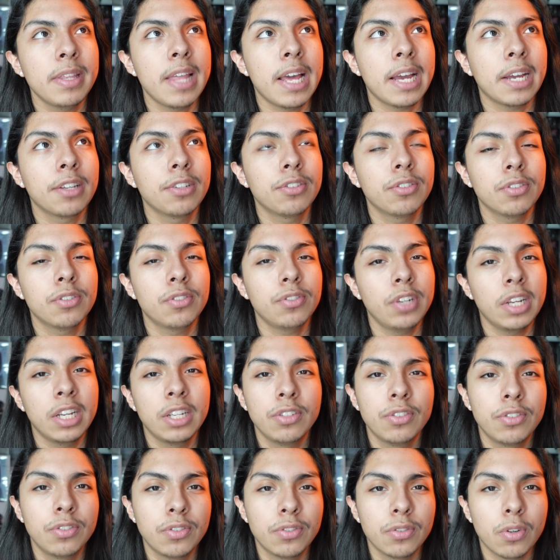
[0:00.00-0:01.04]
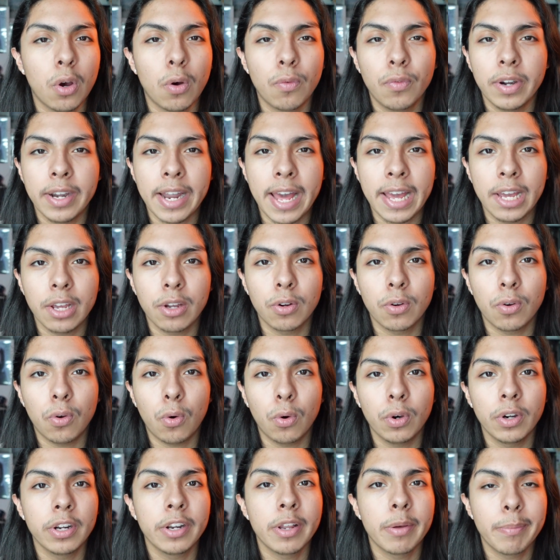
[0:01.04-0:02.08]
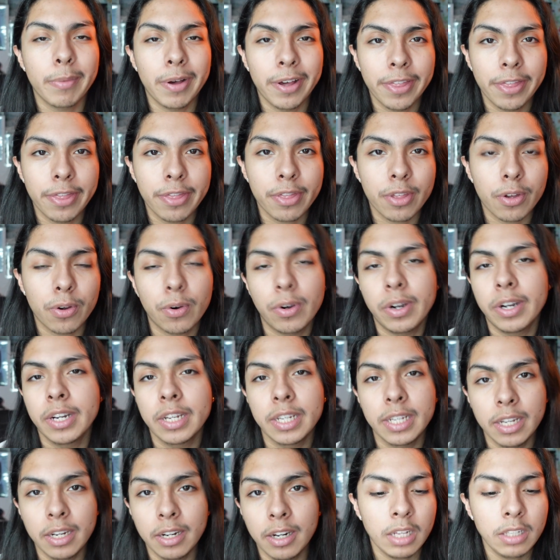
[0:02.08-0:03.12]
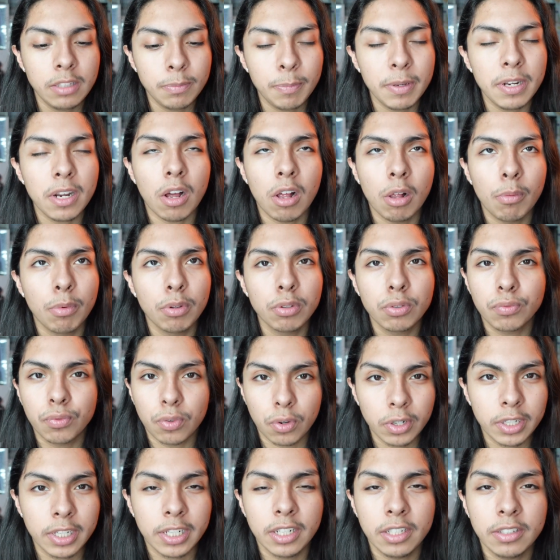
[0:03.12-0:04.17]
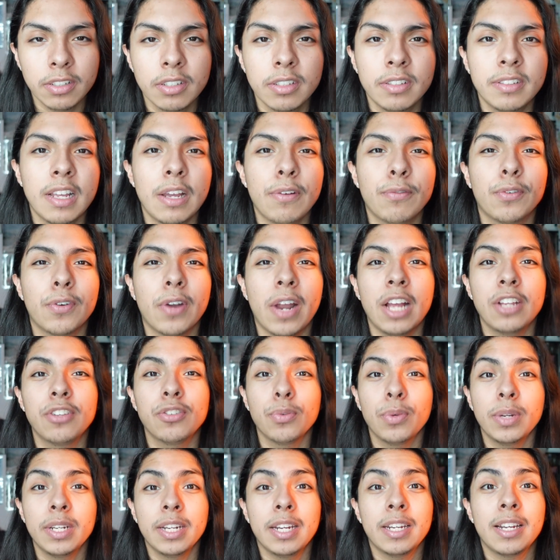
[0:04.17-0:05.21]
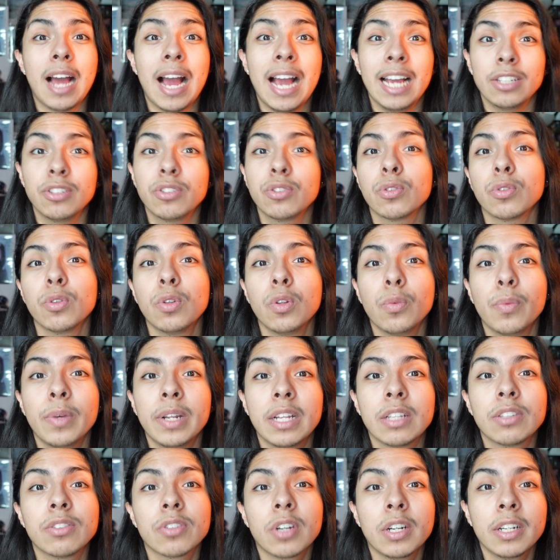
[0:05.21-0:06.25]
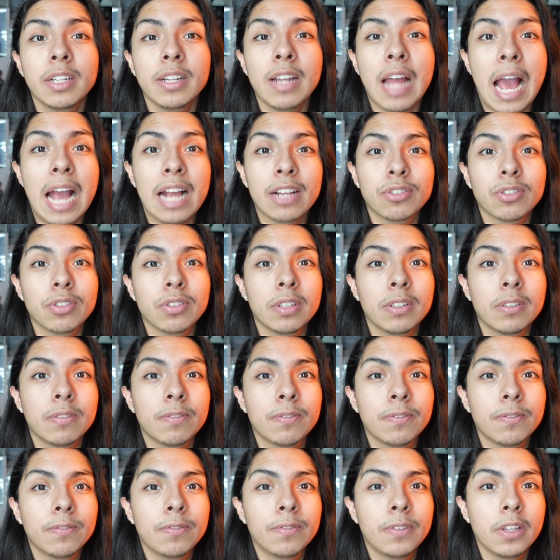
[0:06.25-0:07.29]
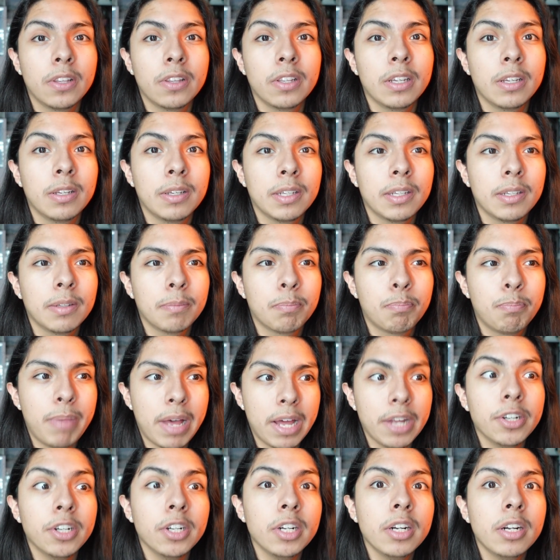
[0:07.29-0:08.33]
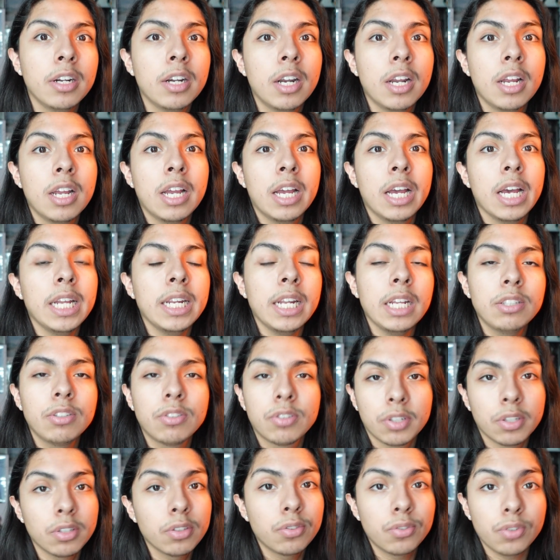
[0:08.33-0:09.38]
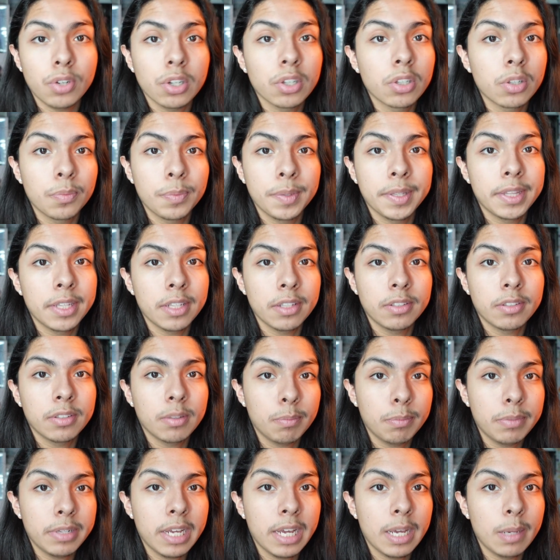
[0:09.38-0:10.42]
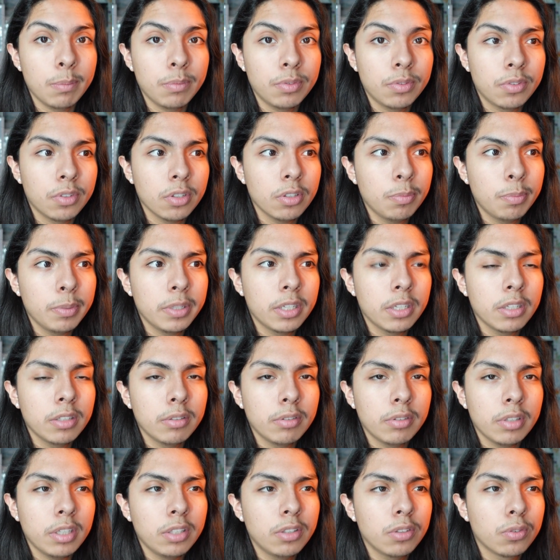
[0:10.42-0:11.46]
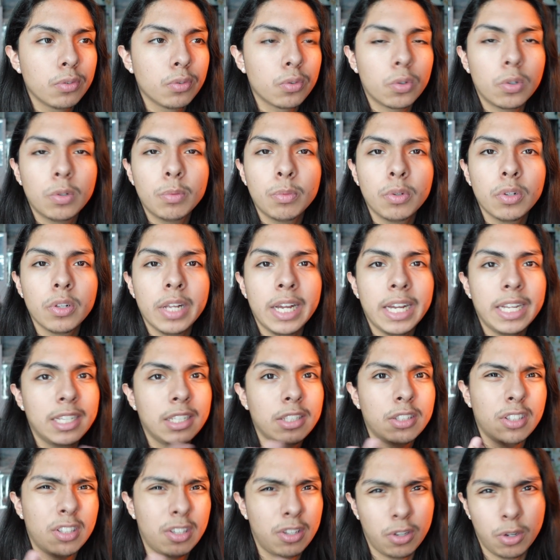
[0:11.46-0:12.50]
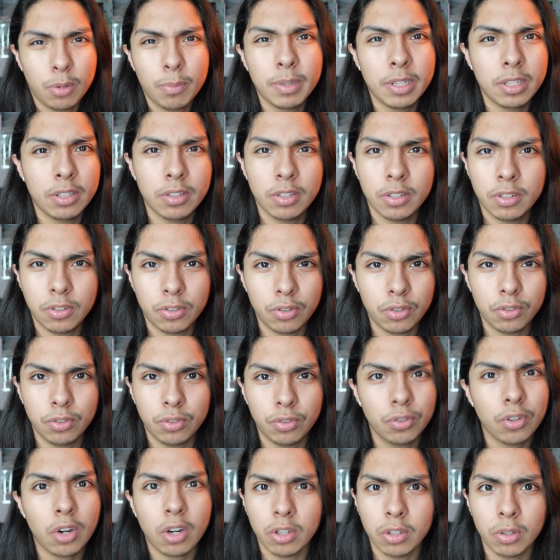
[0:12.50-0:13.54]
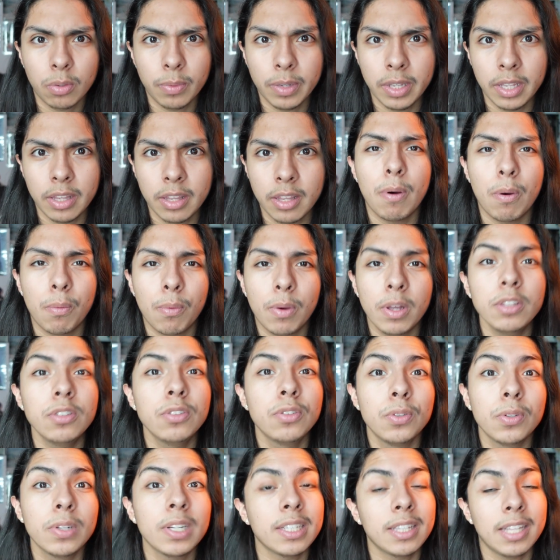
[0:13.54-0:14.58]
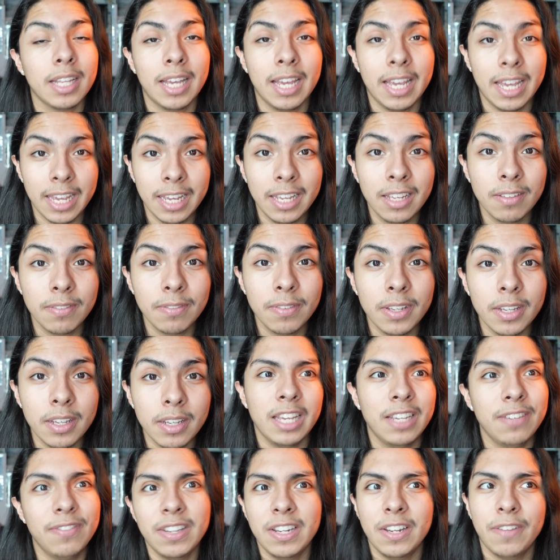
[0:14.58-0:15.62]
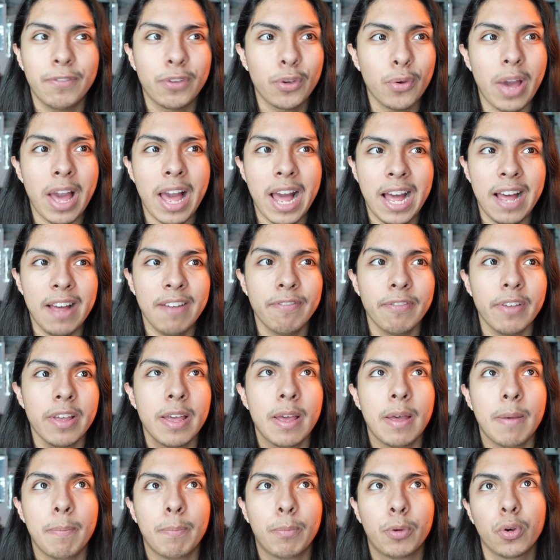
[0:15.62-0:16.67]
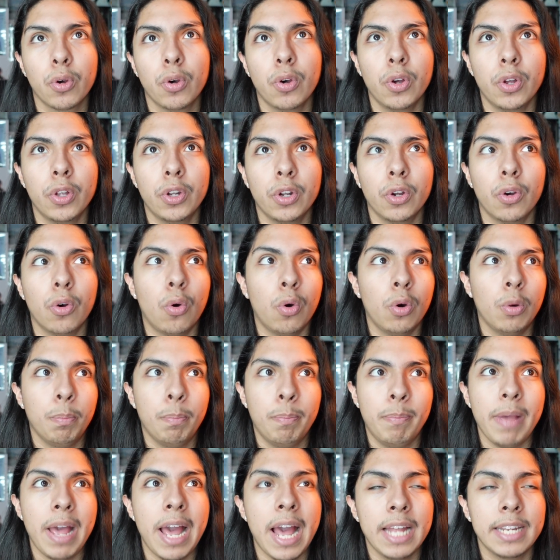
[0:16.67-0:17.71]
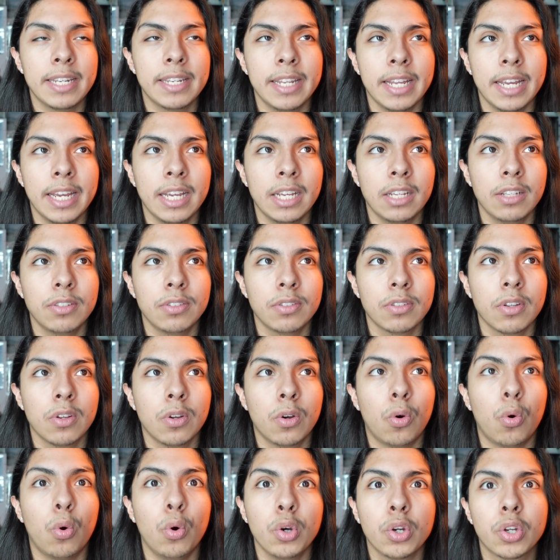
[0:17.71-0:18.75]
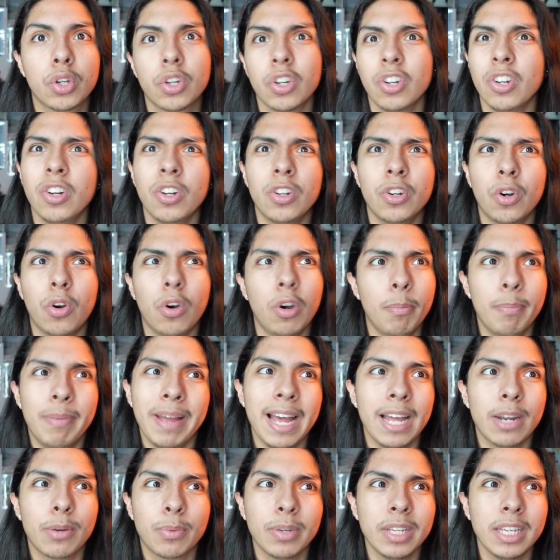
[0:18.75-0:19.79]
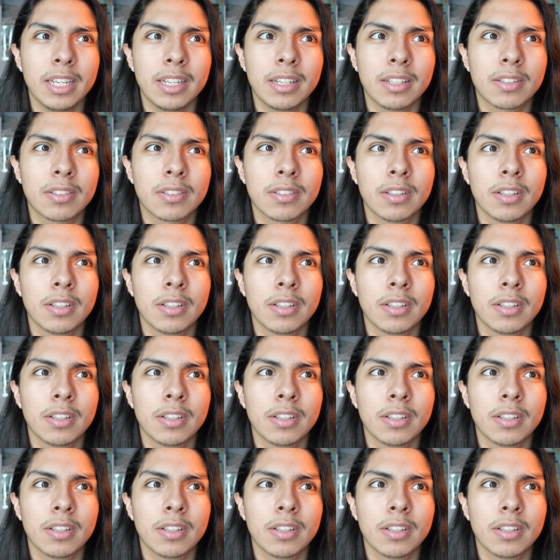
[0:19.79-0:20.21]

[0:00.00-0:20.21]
that can just change overnight or in a month or in a year. It's been almost 4 years since I've graduated high school when I started actually feeling better, and I still struggle with this sometimes just because it's normal and it's human to struggle with. But once you get the hang of it, even if you have good or bad days or good or bad weeks,